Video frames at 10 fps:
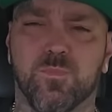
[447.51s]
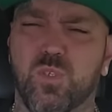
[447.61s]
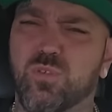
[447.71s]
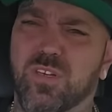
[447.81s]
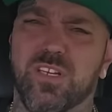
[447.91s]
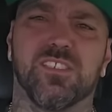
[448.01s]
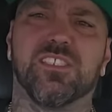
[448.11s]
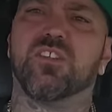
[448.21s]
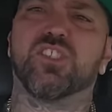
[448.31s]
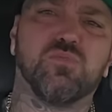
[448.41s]
Dudes are in their
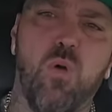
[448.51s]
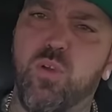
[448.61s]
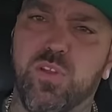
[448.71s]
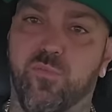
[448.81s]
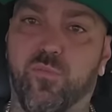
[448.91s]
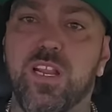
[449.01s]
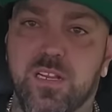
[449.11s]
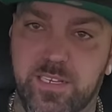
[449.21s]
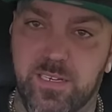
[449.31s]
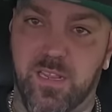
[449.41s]
cells smoking
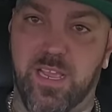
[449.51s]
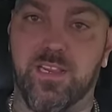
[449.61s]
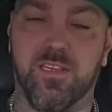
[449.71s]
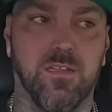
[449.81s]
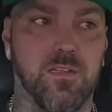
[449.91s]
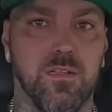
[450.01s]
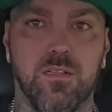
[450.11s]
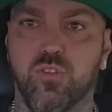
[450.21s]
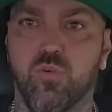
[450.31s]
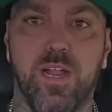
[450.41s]
freely, like
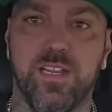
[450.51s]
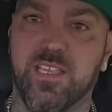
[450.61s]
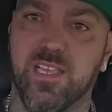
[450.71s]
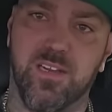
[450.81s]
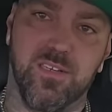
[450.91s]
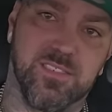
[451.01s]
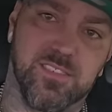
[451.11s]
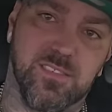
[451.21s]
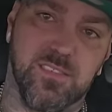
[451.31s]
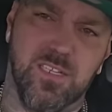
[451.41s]
nobody
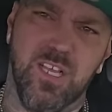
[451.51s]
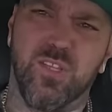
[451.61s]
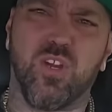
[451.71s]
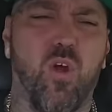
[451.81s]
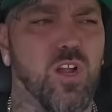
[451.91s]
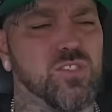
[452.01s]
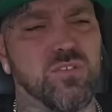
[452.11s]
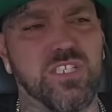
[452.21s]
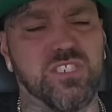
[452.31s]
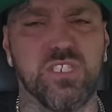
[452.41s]
cares. The guards on
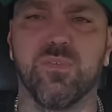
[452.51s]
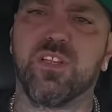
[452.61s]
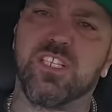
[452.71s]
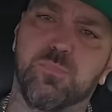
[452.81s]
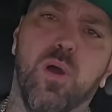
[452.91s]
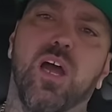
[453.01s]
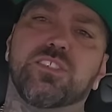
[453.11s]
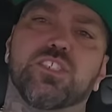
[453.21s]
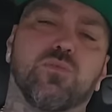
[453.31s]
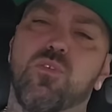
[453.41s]
this shift and this pod
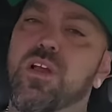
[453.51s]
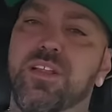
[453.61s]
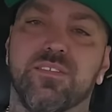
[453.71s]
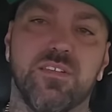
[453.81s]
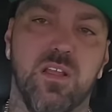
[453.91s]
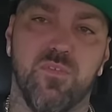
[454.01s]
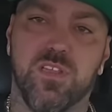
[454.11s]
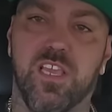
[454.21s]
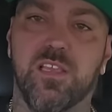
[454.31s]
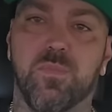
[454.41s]
in general never
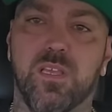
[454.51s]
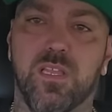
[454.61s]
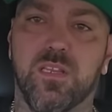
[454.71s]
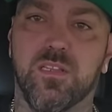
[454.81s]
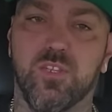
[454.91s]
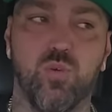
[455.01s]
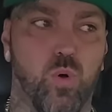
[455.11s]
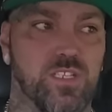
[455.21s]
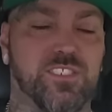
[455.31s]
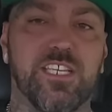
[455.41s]
came in. You
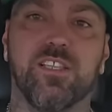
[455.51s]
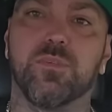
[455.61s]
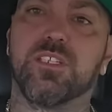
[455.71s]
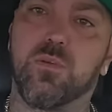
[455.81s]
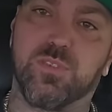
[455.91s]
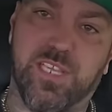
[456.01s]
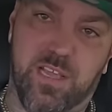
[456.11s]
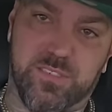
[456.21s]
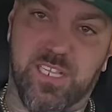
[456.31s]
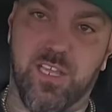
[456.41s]
wouldn't see them until it was
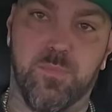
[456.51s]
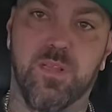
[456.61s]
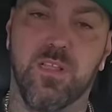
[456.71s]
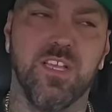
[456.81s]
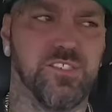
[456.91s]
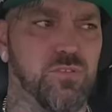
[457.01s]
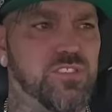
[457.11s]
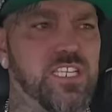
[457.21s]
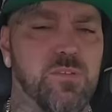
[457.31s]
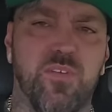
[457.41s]
count time. So you
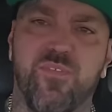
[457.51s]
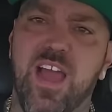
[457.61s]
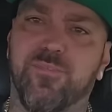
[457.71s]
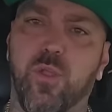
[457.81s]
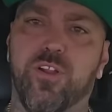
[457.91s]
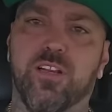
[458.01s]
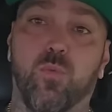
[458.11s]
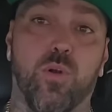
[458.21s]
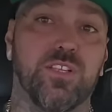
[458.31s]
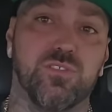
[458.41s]
see them at 5.30 in the
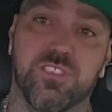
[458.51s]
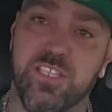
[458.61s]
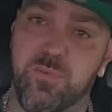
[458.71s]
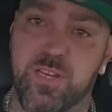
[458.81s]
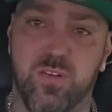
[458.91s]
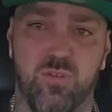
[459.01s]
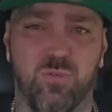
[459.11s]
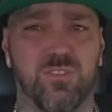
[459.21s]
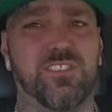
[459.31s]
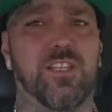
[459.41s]
morning, you see them at
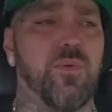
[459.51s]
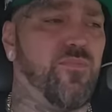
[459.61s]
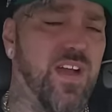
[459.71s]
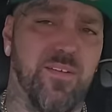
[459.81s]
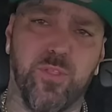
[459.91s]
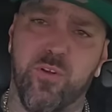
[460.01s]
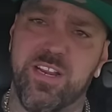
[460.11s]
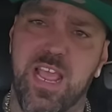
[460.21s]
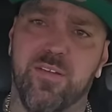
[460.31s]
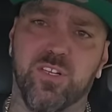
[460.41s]
noon, you see them at 5.30
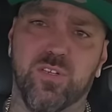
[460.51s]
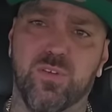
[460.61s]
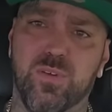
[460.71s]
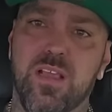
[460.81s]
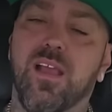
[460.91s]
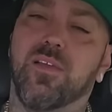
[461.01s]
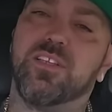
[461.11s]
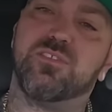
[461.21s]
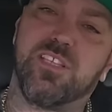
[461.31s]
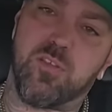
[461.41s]
in the afternoon, and then
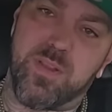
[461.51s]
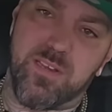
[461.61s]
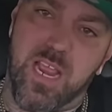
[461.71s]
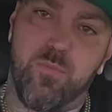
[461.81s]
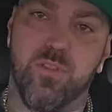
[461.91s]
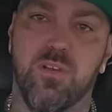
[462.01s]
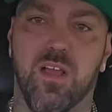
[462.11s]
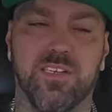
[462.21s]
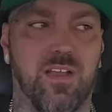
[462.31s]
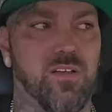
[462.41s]
you see them at night when you
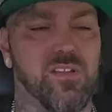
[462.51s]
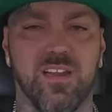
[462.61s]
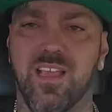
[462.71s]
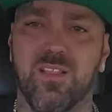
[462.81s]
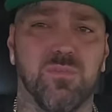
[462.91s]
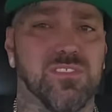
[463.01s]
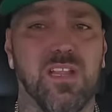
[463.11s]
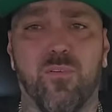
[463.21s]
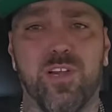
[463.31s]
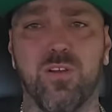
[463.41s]
lock down. Other than that, there was
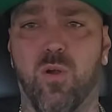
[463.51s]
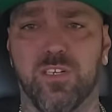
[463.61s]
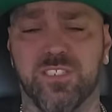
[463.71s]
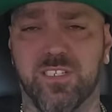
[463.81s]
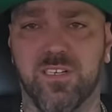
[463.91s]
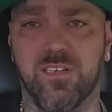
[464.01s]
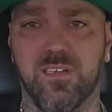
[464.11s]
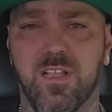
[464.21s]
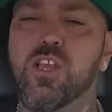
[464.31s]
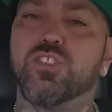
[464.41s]
never any guards in there.
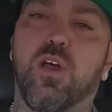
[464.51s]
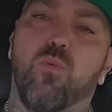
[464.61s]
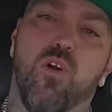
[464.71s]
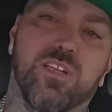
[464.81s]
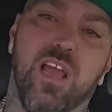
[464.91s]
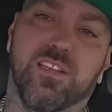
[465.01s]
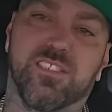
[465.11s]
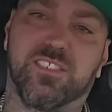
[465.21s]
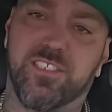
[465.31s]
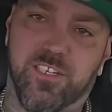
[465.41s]
So I walked down
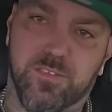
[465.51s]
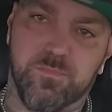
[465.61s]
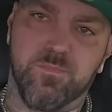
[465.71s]
this tier.